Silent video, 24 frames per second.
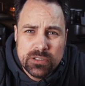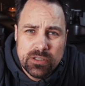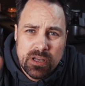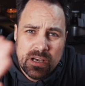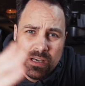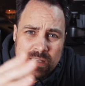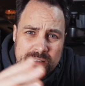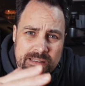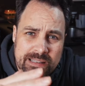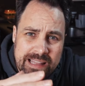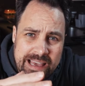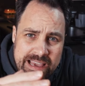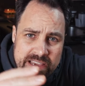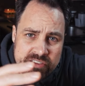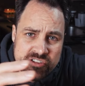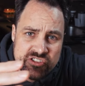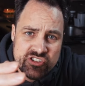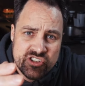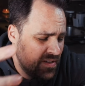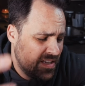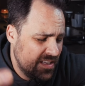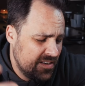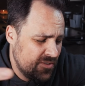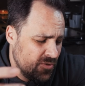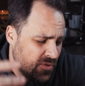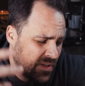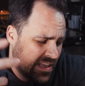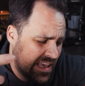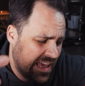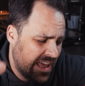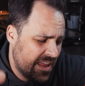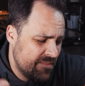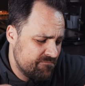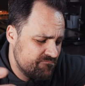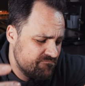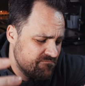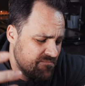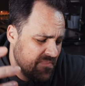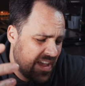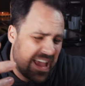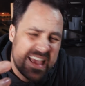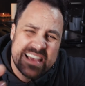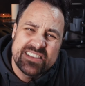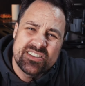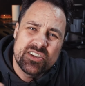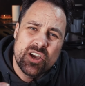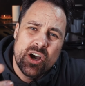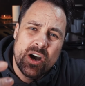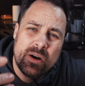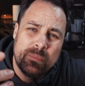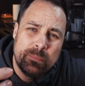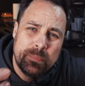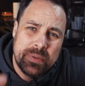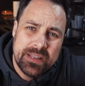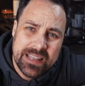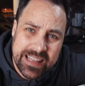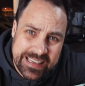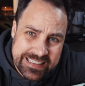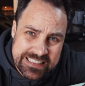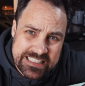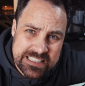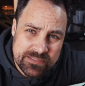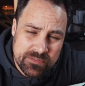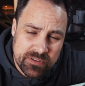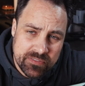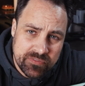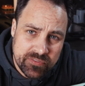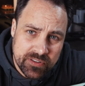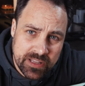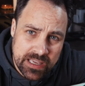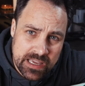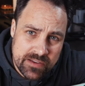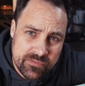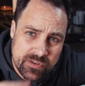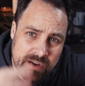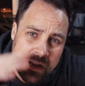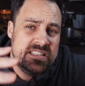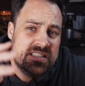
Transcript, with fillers: a lot less, so you don't get as complex of a flavor.